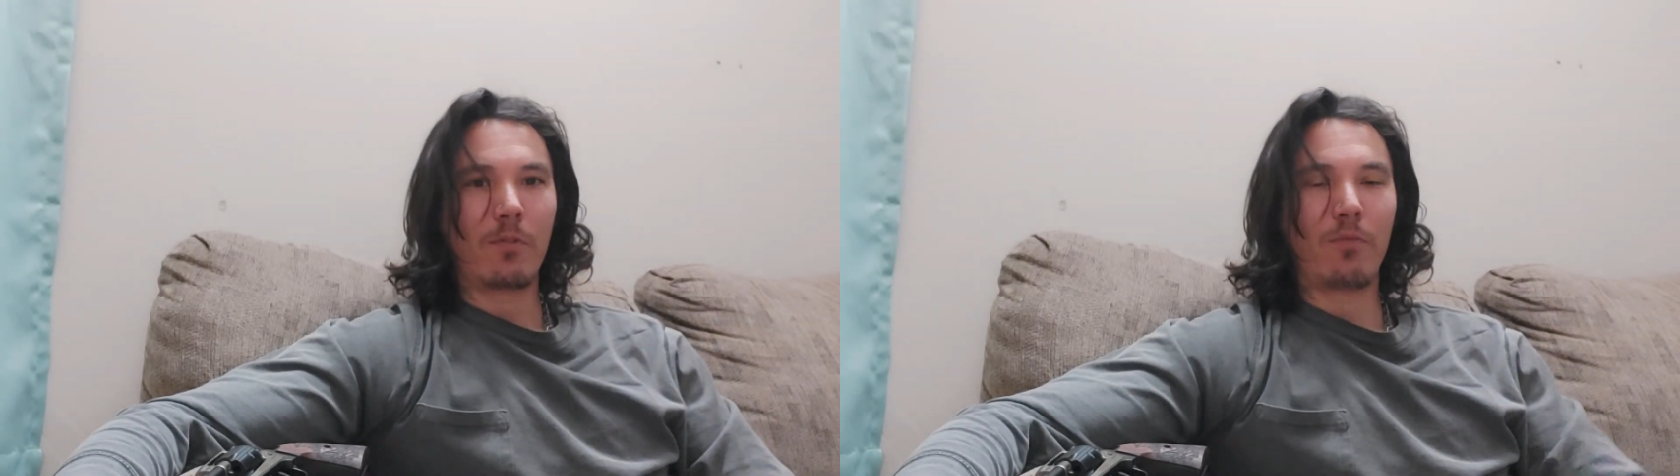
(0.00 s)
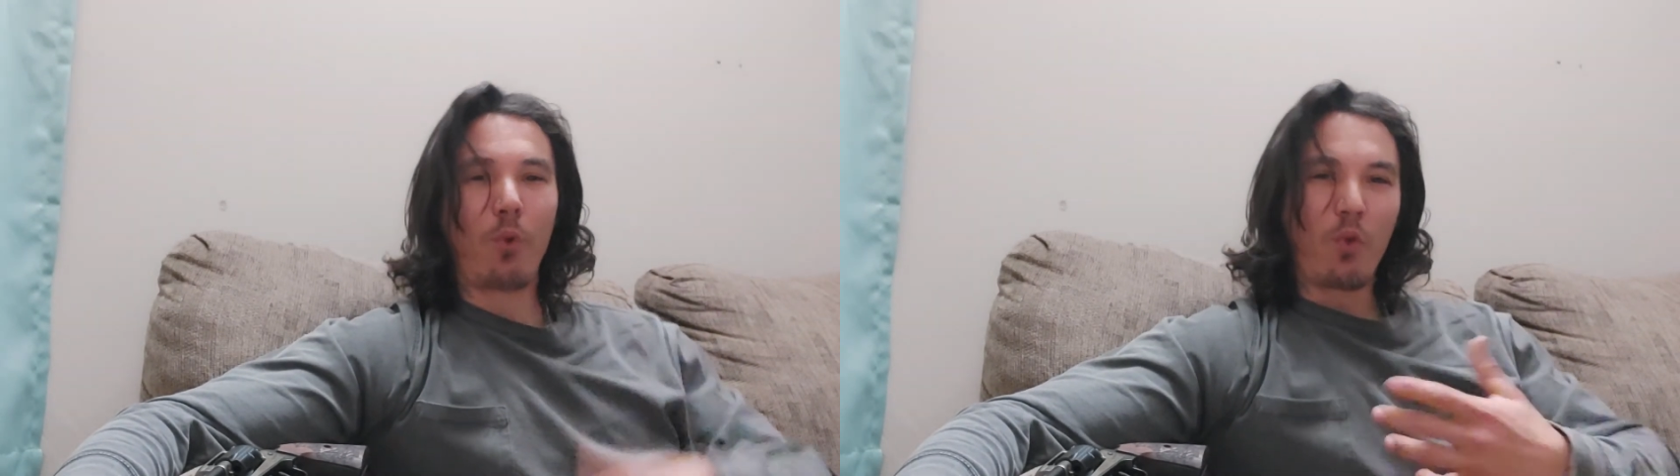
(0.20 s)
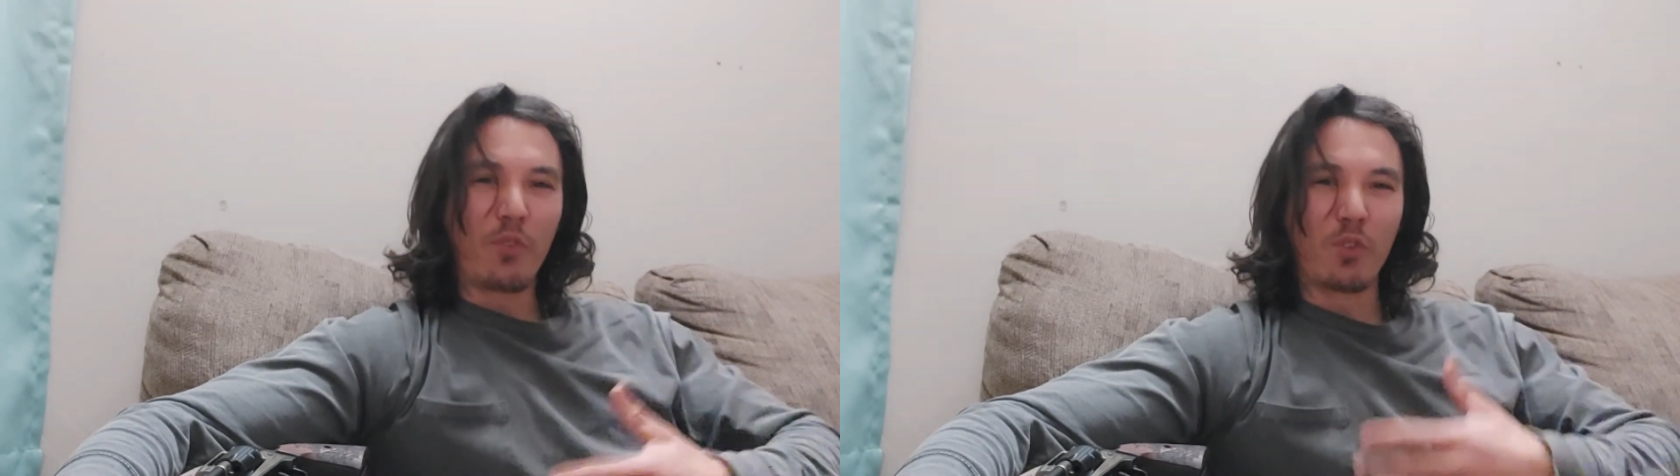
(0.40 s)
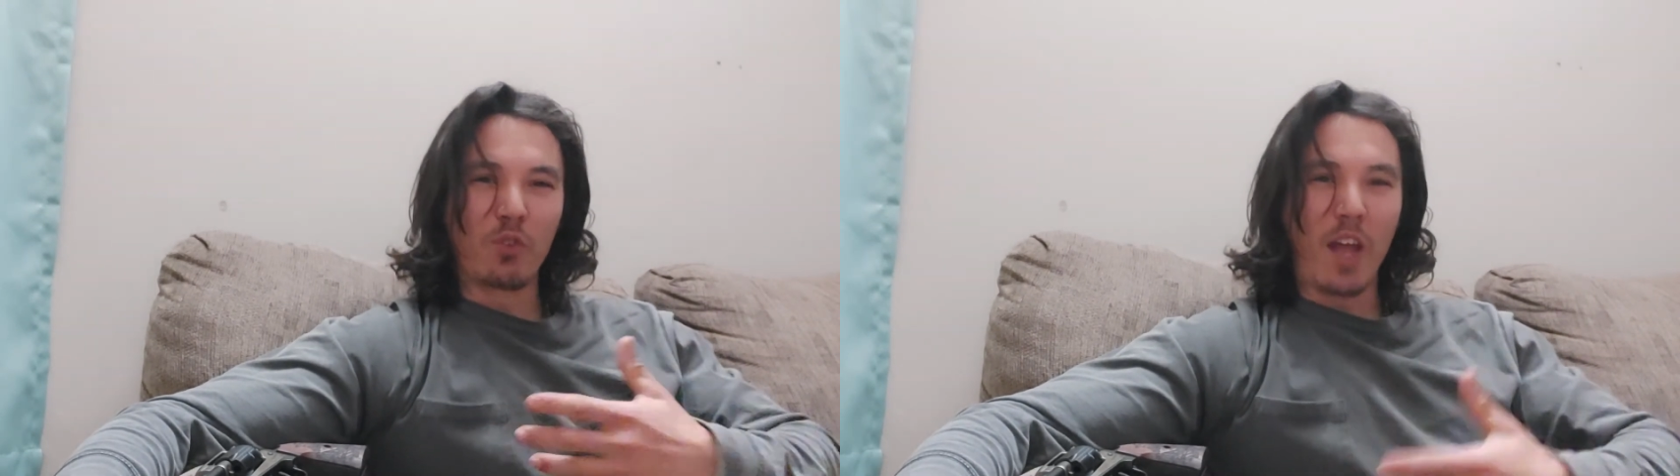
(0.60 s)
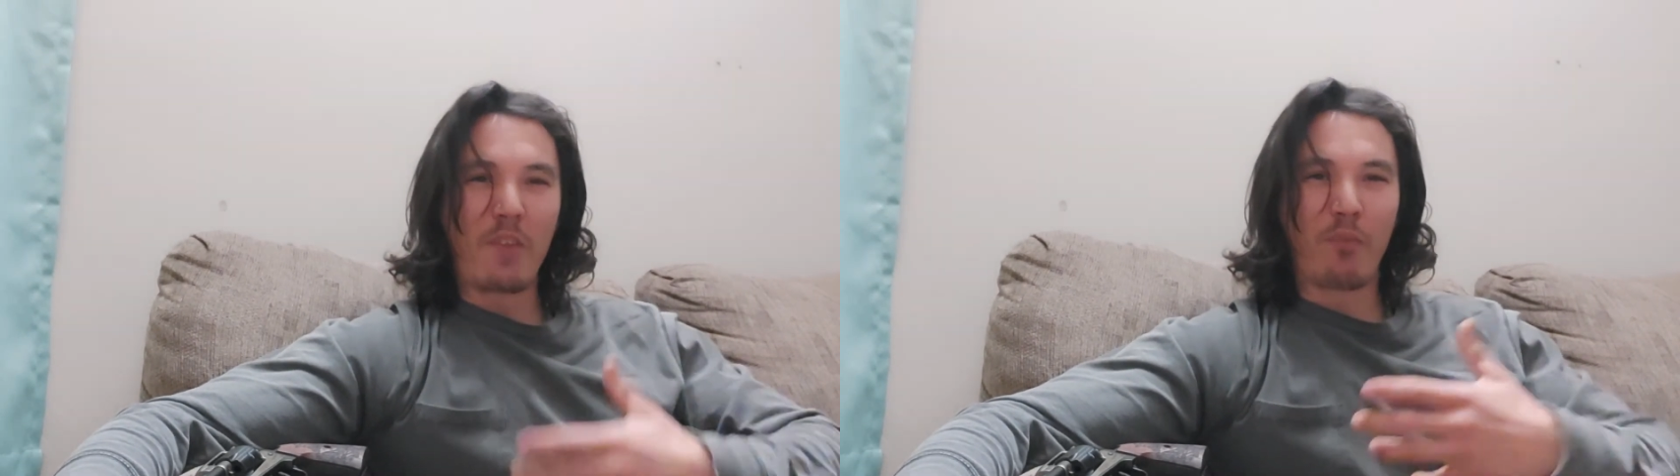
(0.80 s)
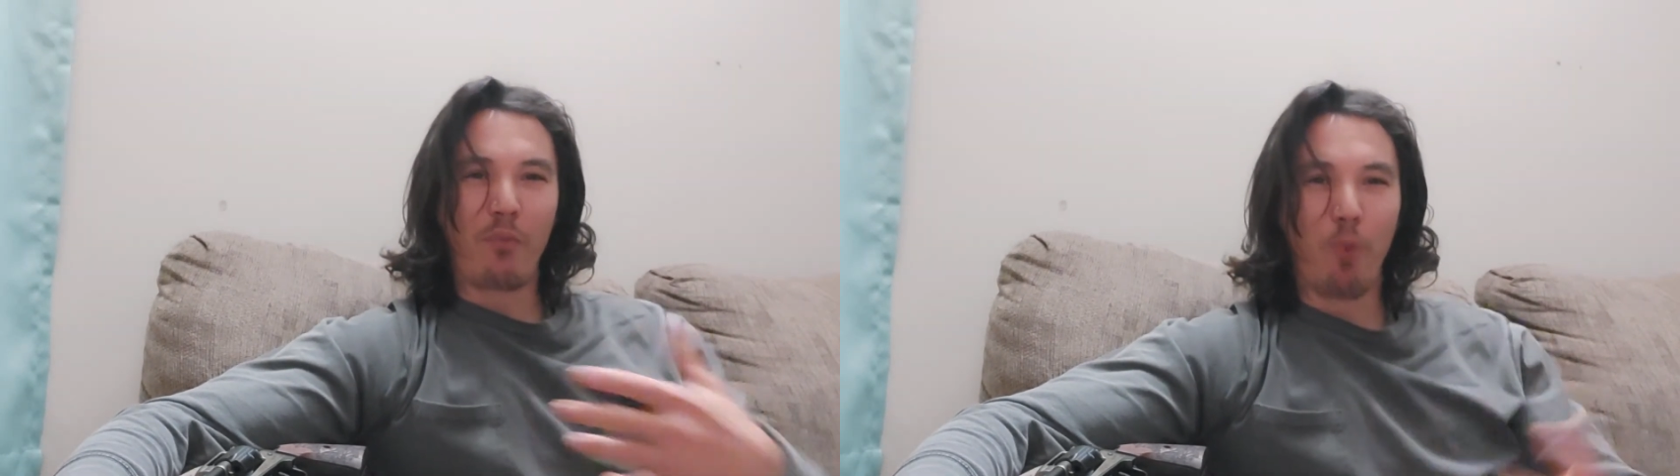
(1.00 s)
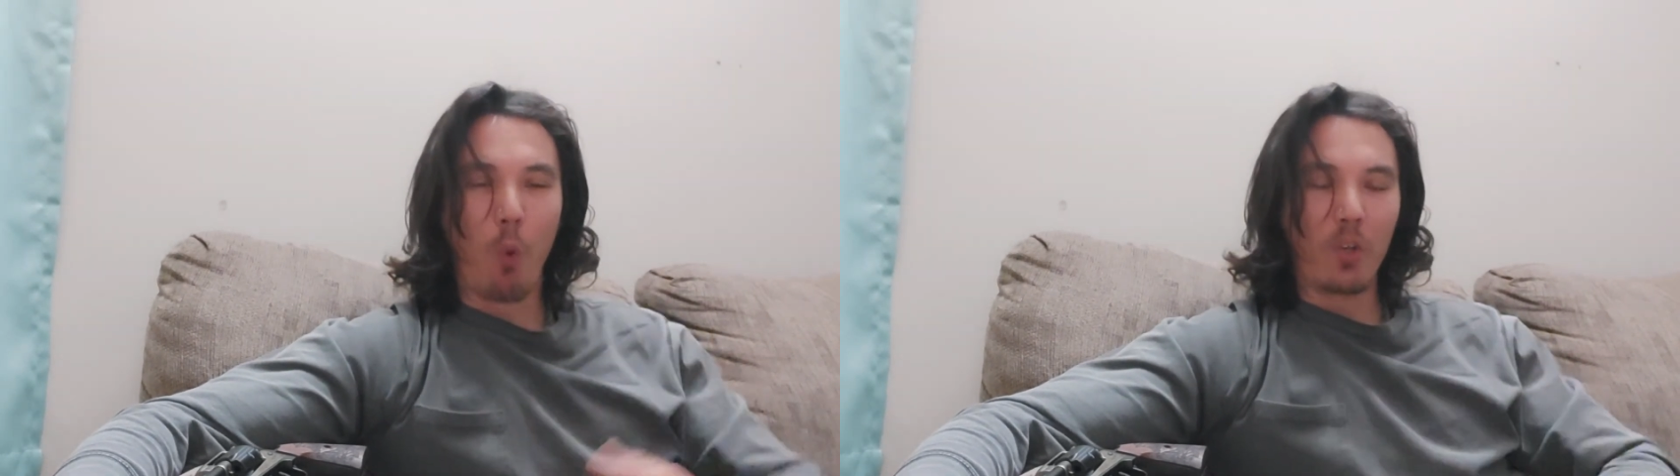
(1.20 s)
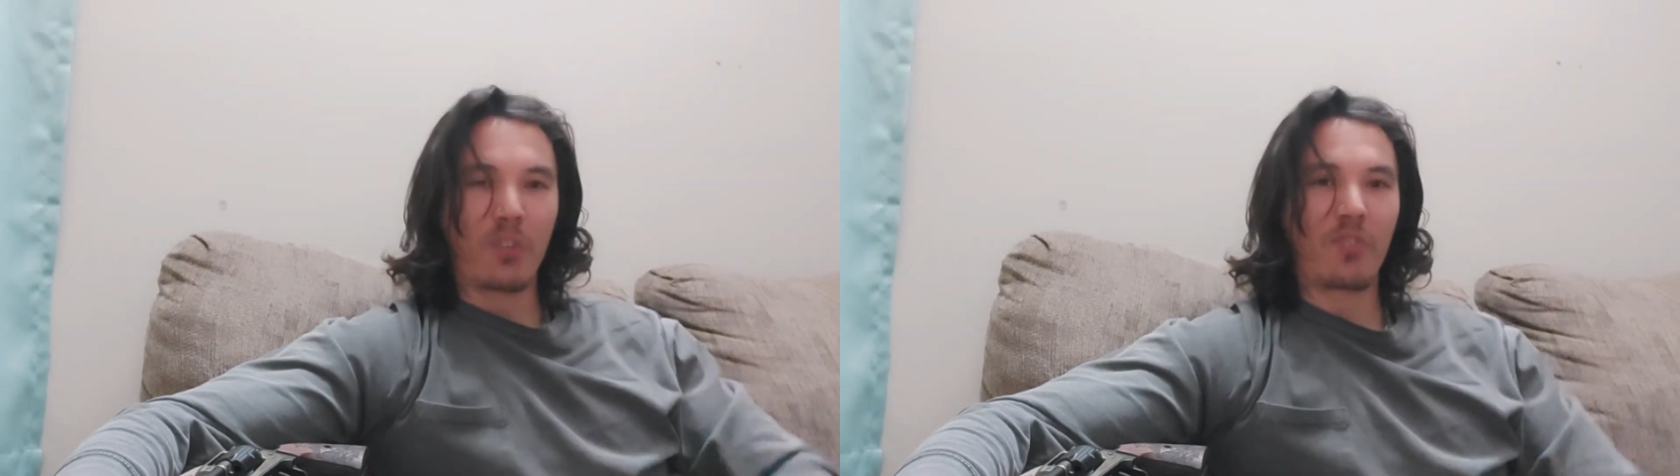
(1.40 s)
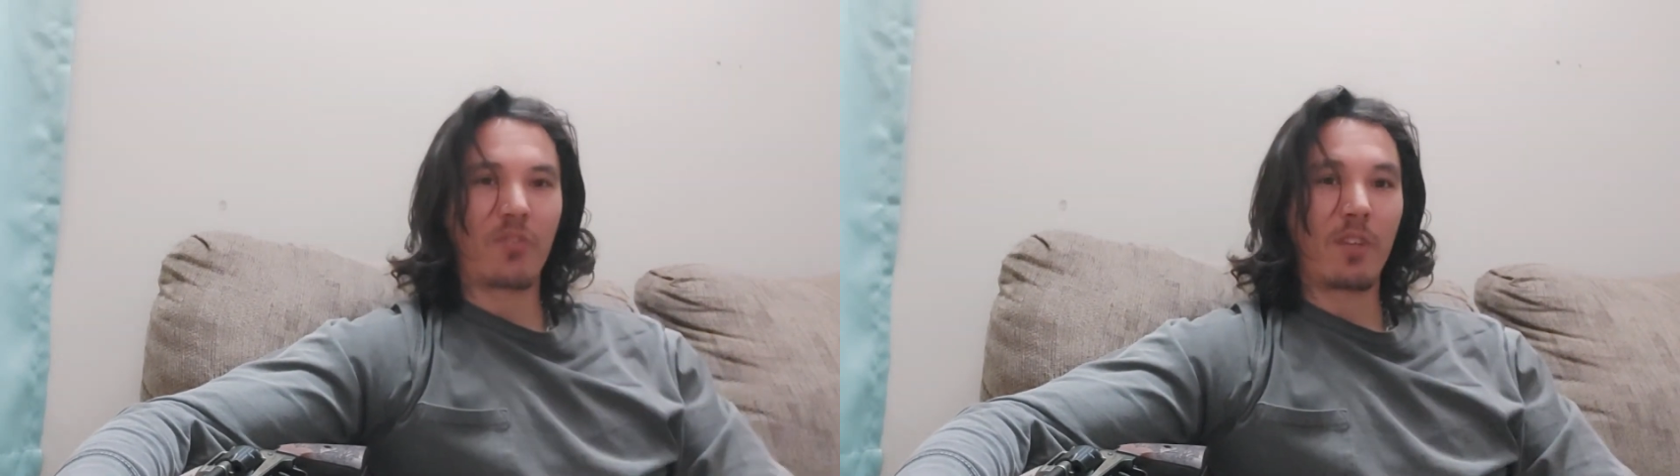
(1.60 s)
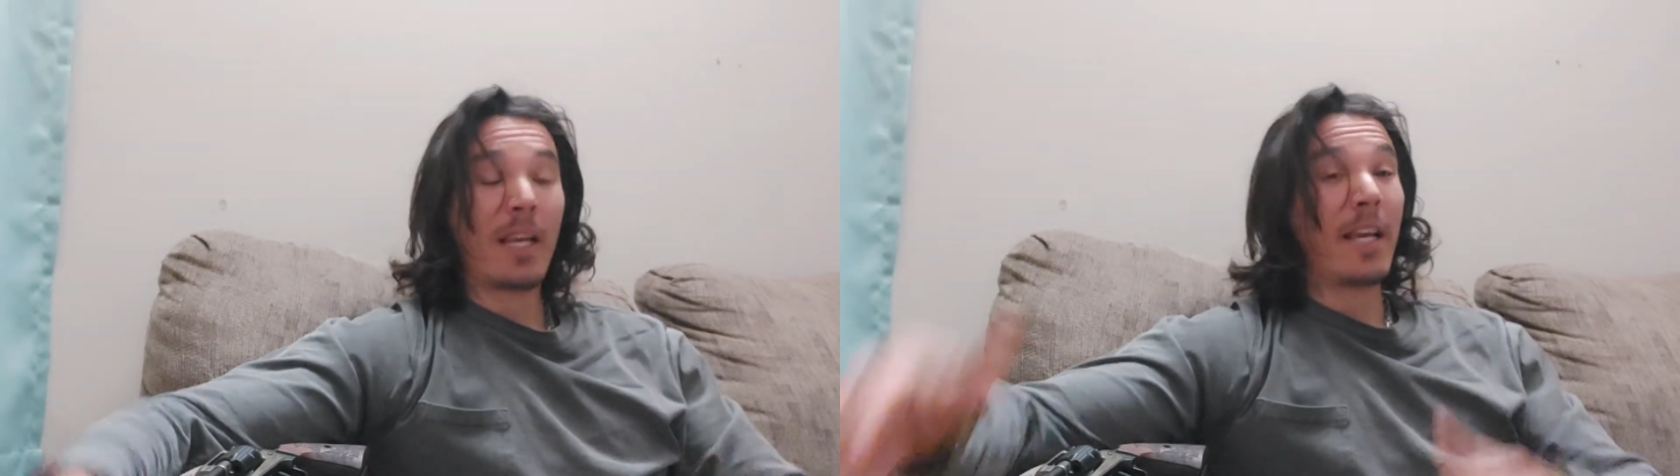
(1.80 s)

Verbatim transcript: full of your life force.